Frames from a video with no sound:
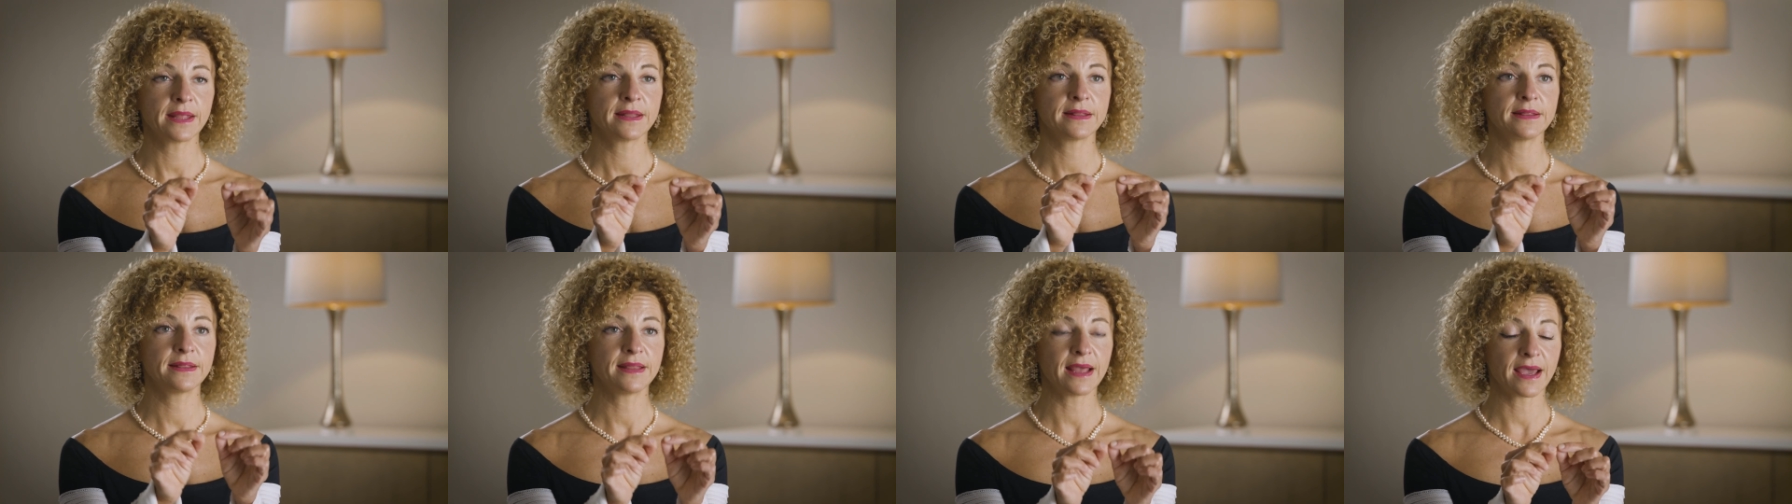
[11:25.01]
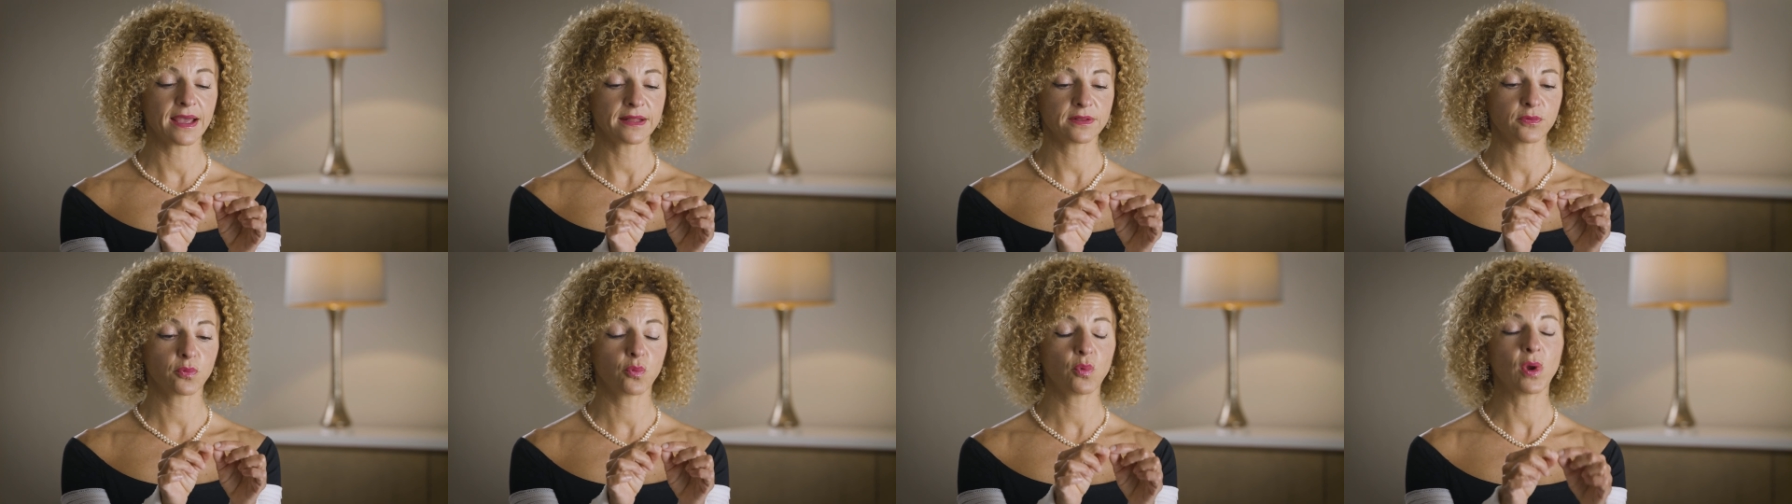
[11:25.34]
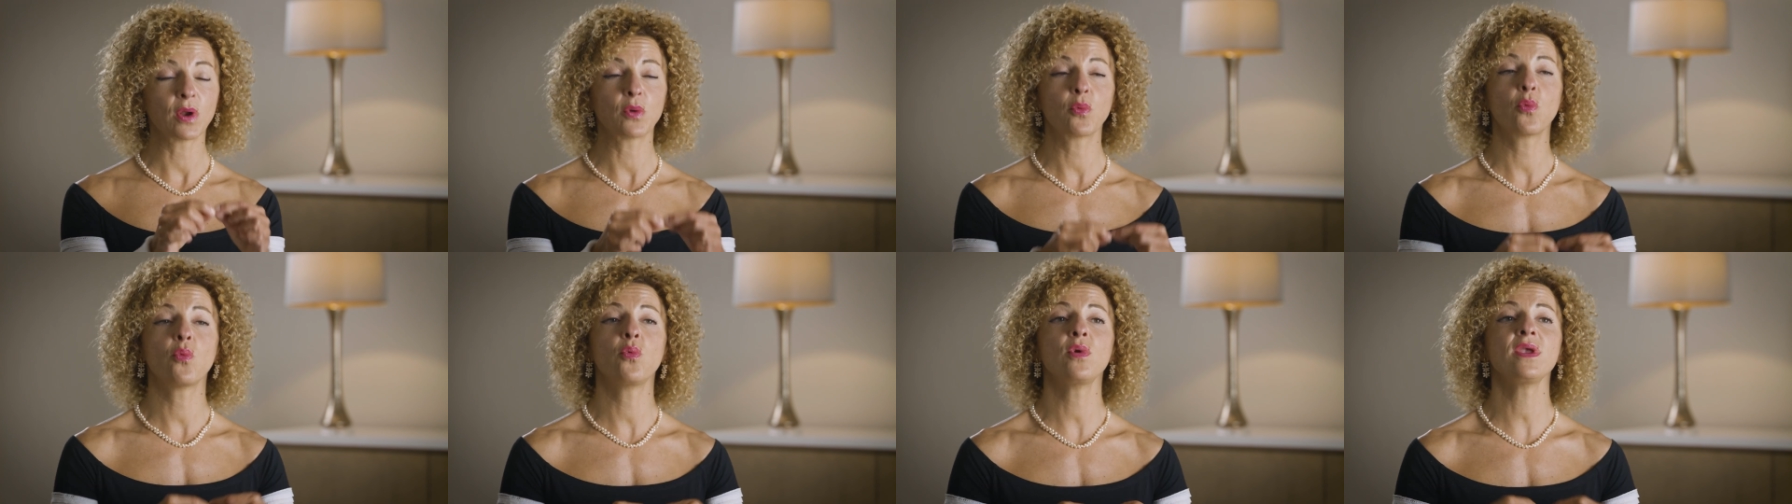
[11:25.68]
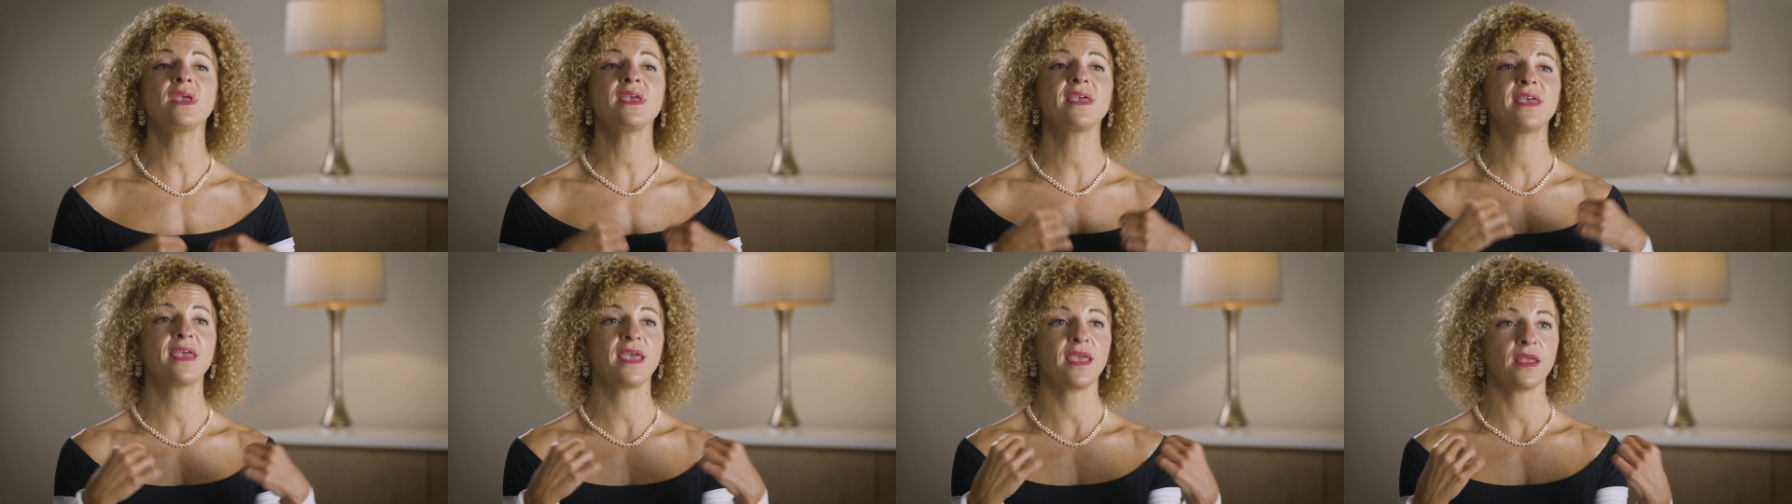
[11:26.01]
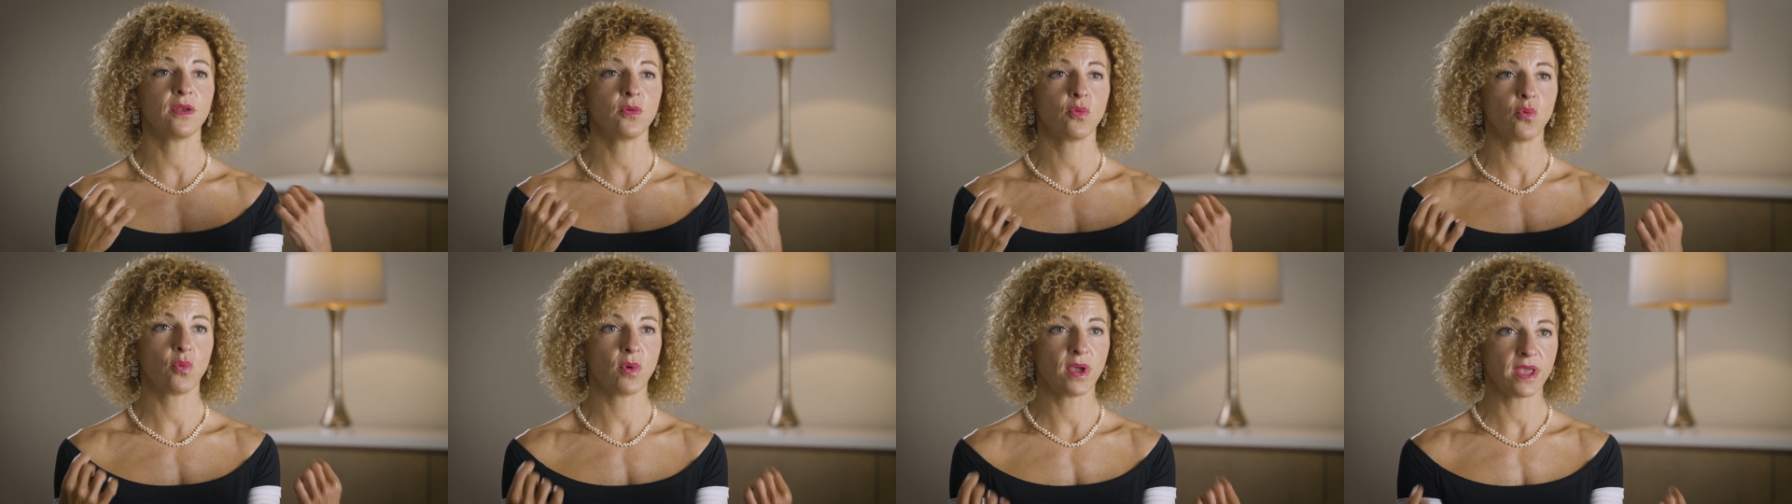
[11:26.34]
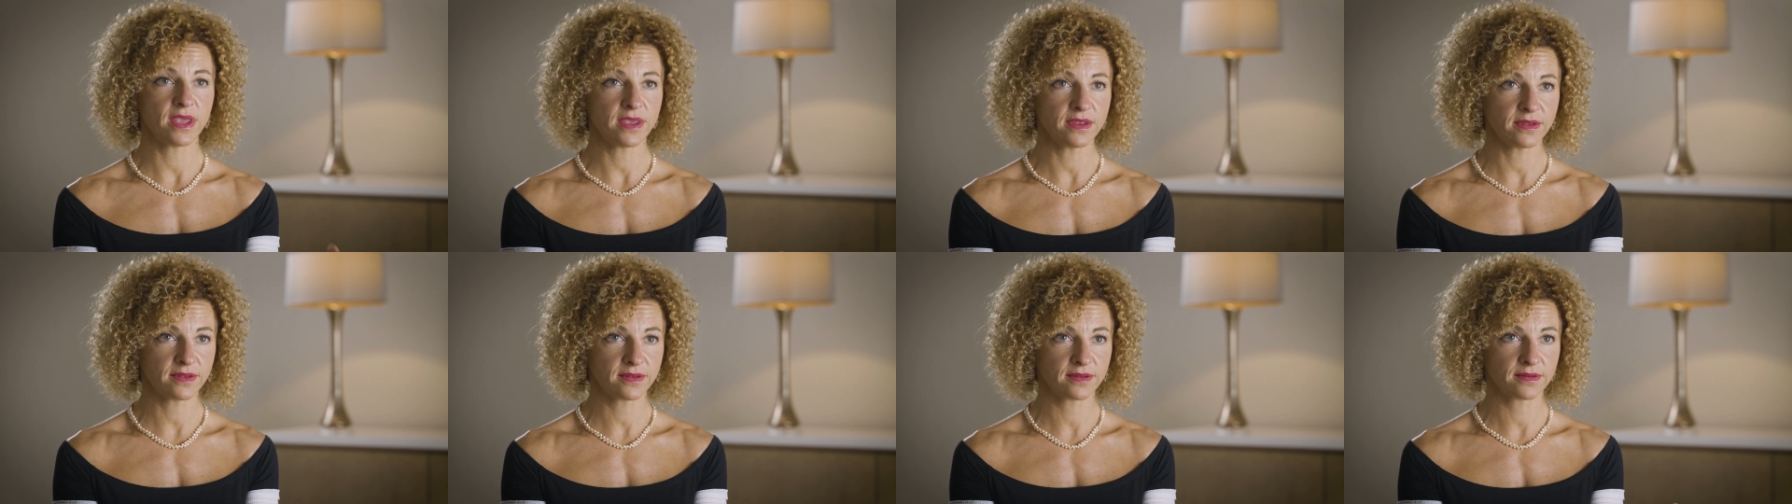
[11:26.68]
that when we gain
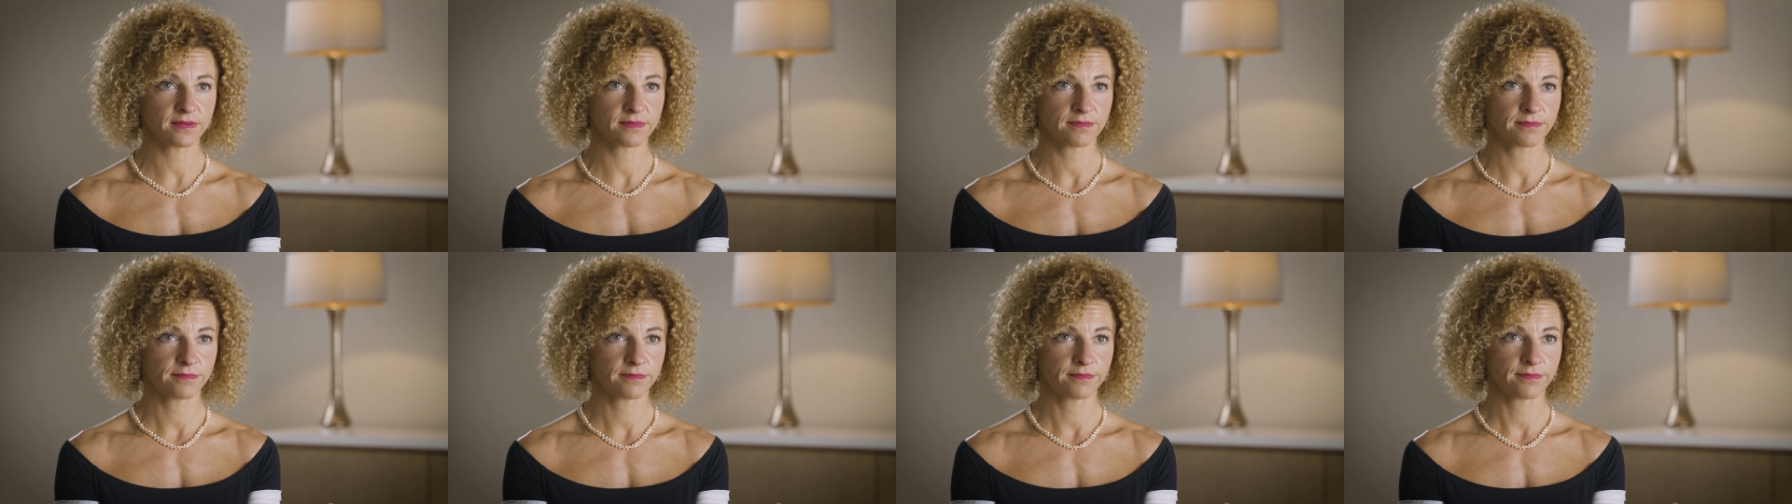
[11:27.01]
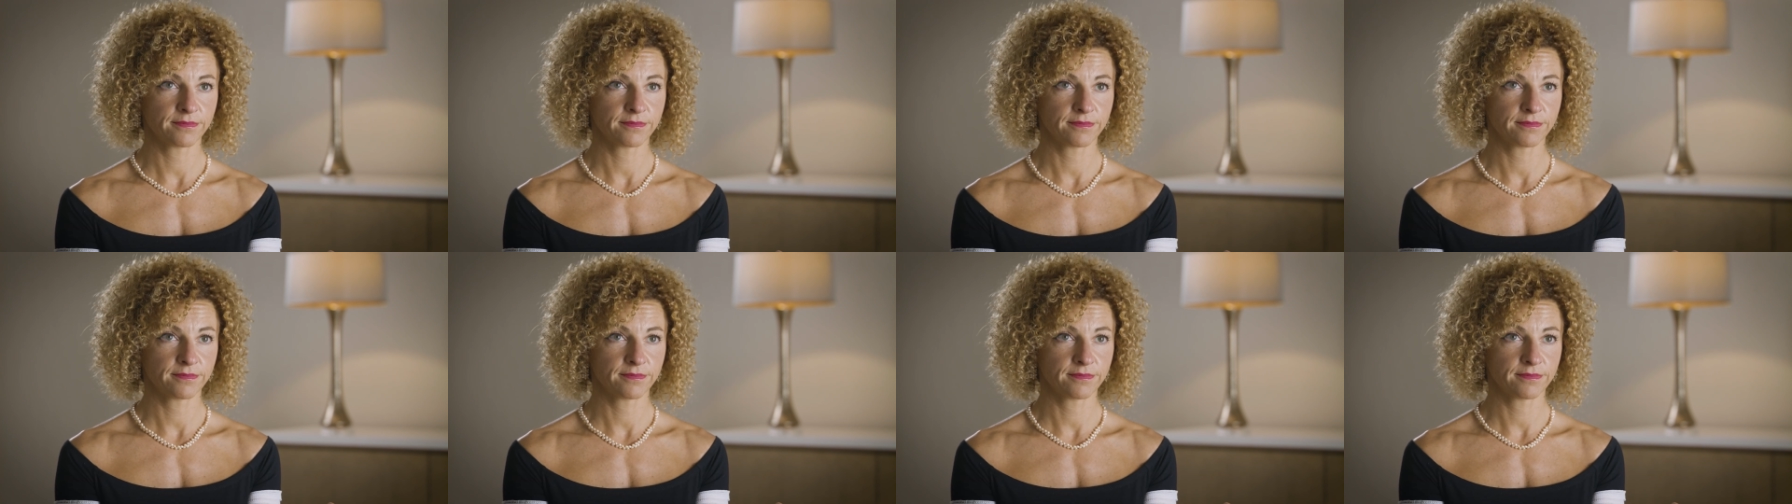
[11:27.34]
weight,